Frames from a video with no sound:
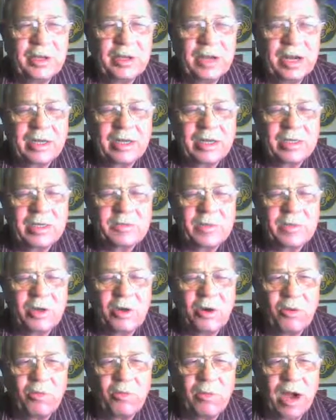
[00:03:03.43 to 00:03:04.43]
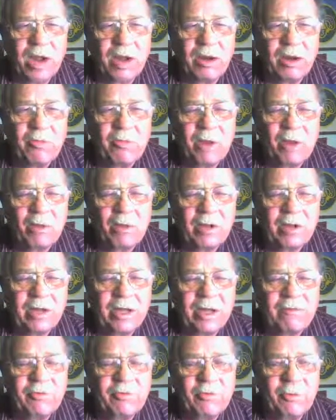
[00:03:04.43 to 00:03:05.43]
So we went and got this big old bottle
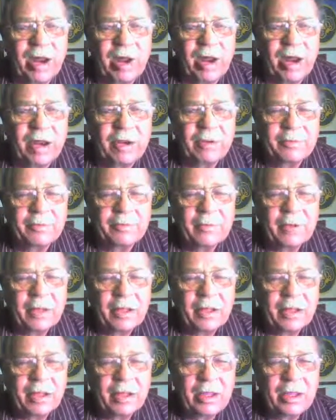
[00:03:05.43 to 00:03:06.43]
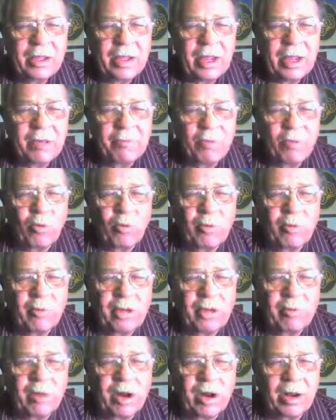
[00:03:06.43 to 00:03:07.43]
of Mogan David wine
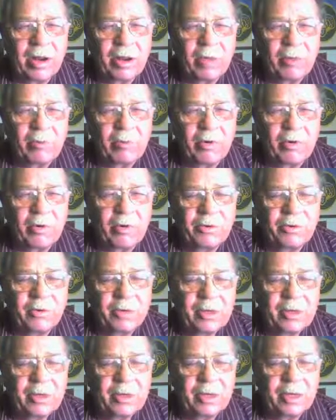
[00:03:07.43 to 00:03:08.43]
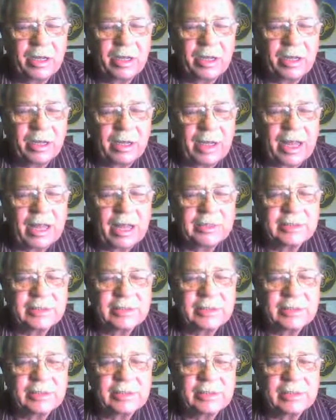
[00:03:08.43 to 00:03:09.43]
and poured me and my brother a
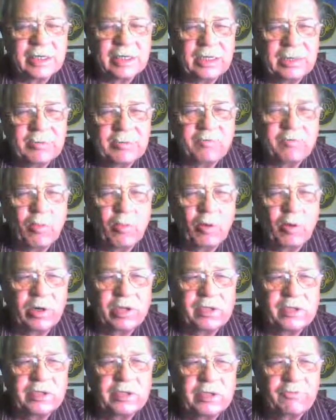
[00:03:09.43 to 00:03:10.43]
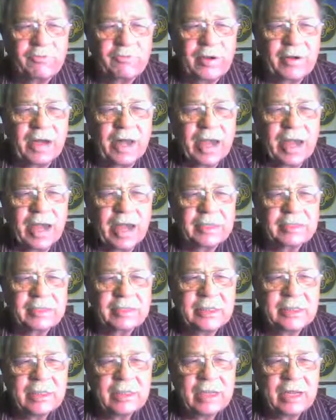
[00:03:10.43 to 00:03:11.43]
glass each, and he poured himself a
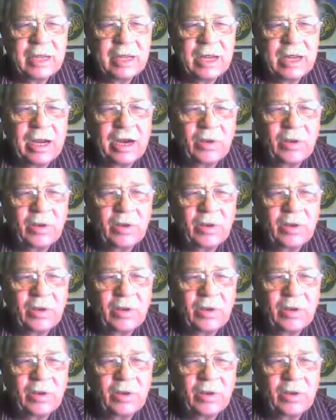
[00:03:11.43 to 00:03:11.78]
glass.